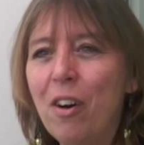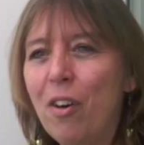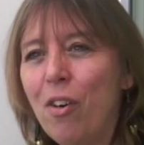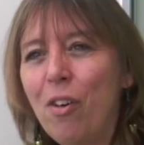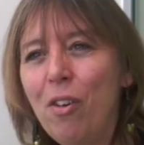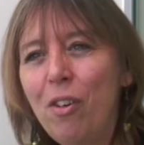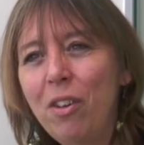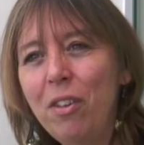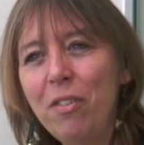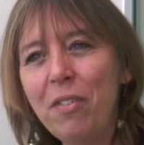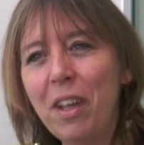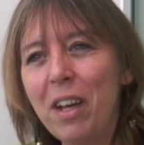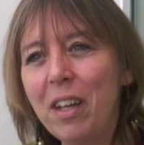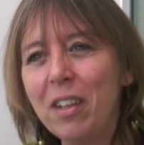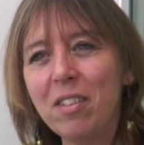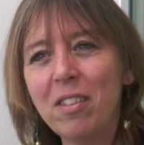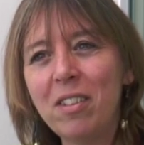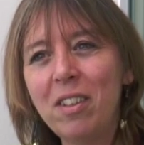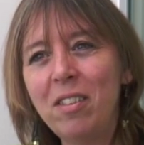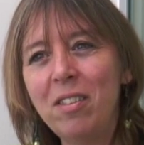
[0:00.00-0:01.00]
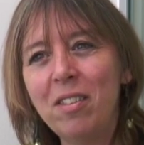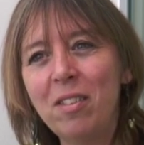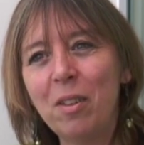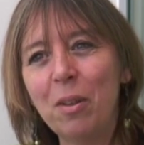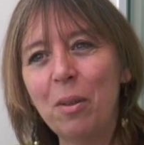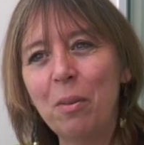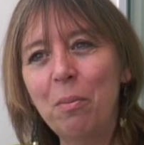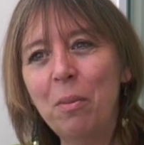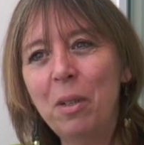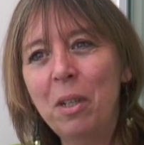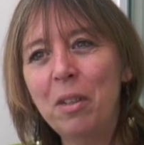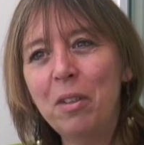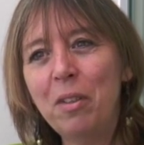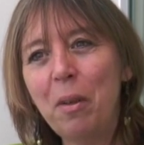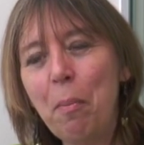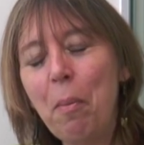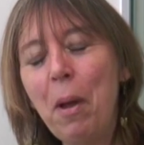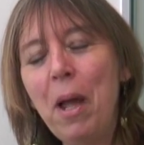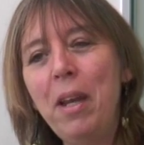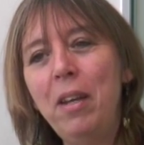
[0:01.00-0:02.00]
all of that system
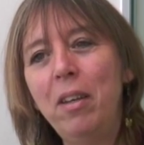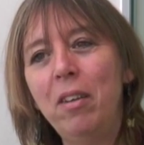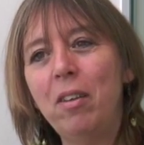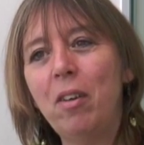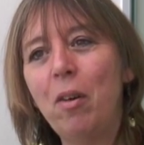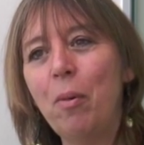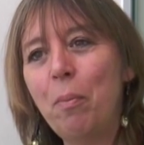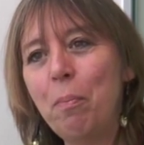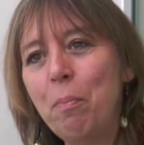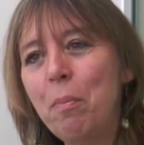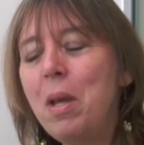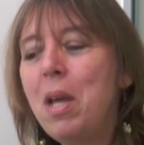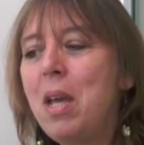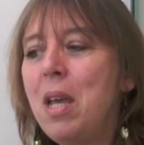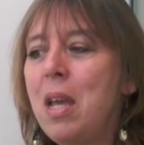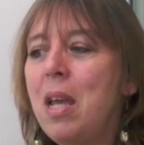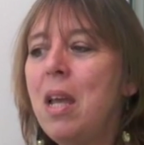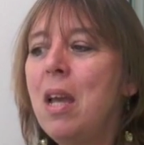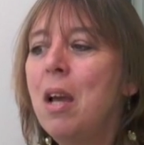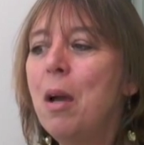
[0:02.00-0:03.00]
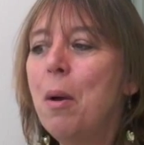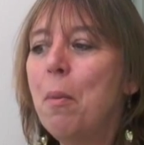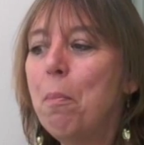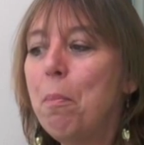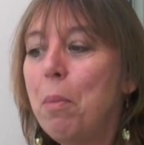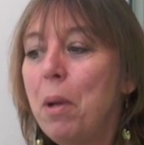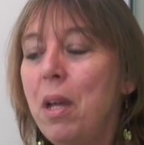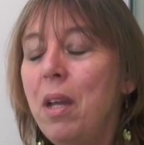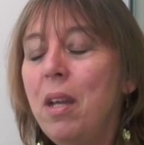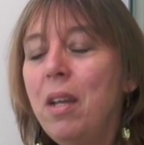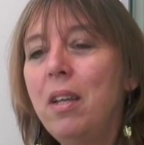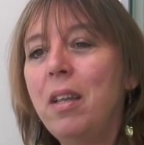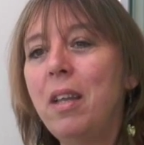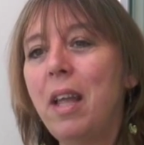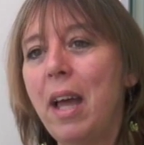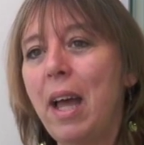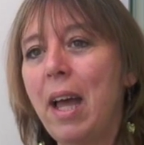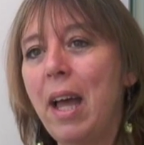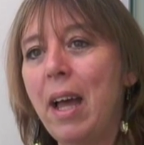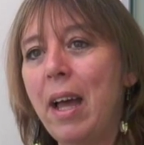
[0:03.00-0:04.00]
depended on me being
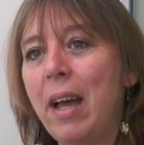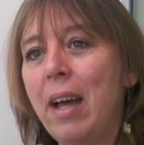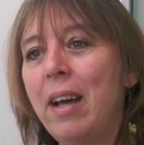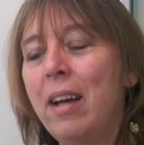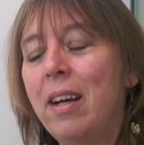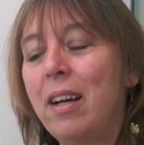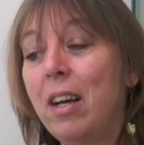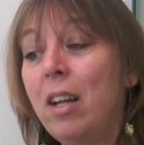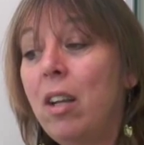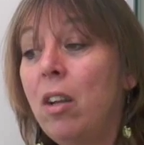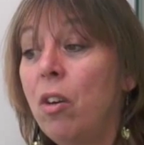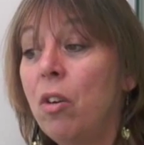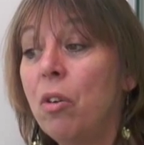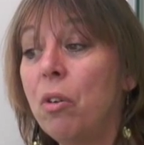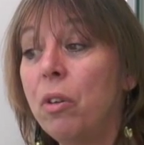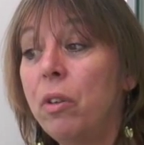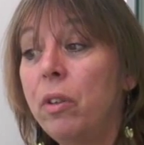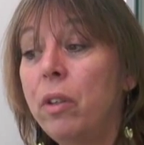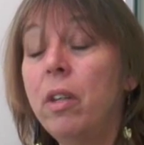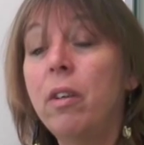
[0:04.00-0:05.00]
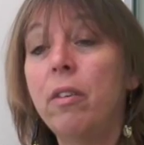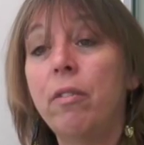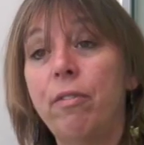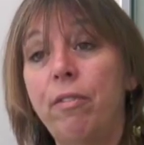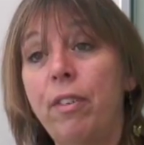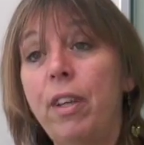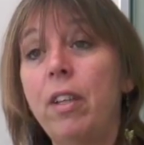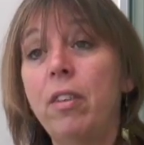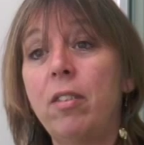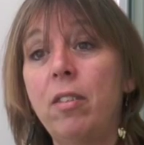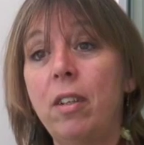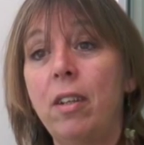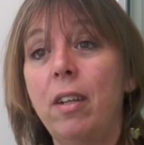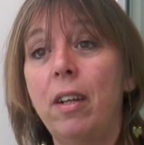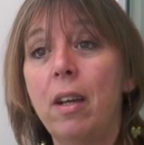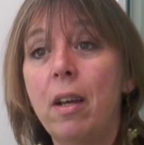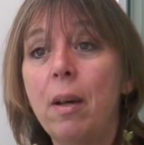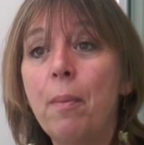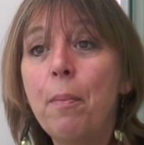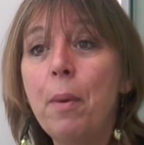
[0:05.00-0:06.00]
there alone, fixing
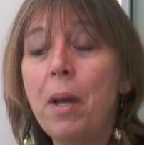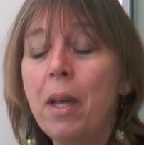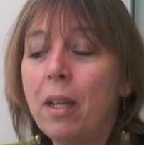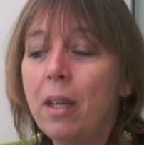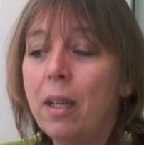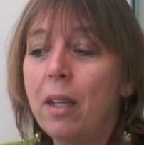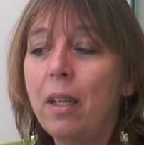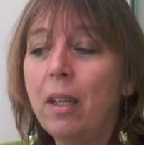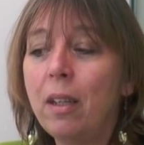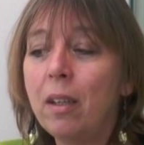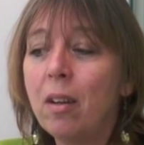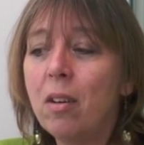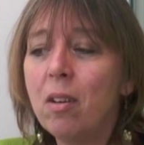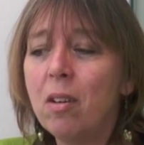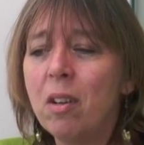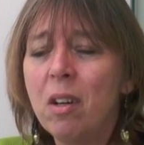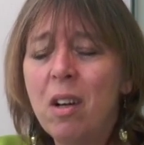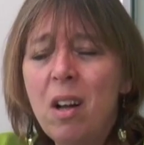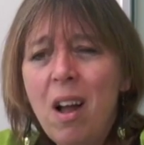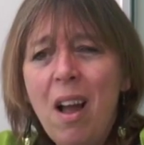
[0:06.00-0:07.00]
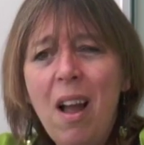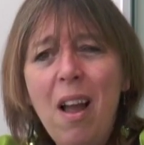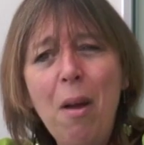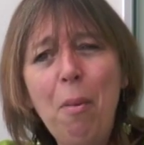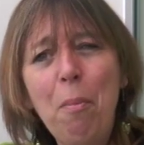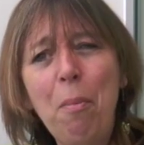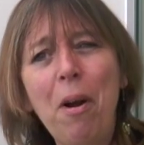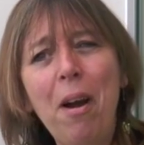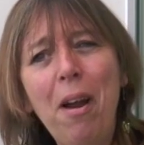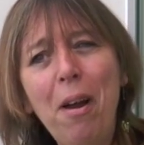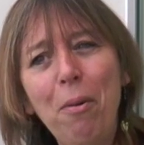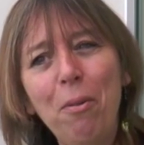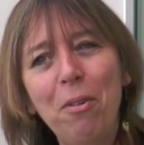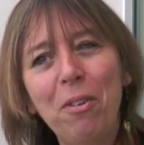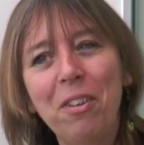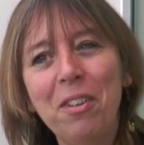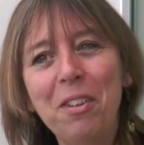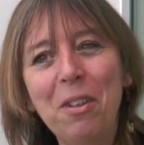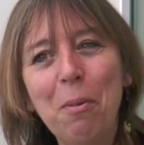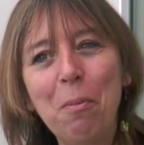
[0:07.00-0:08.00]
it and making it go. How proud
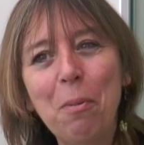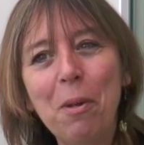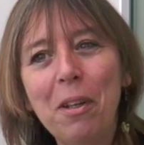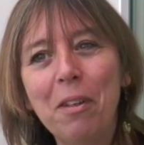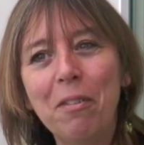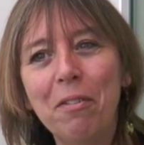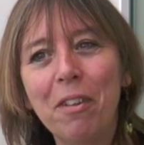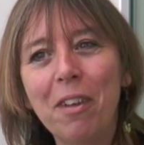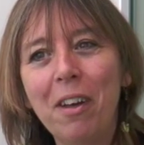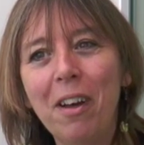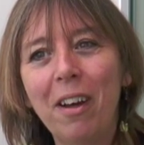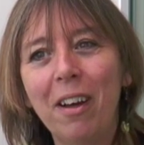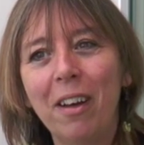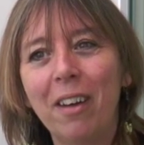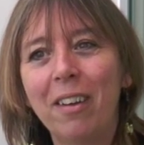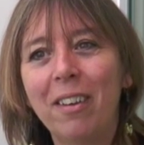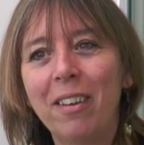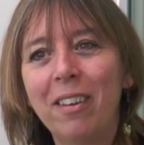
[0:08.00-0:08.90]
can you be of that?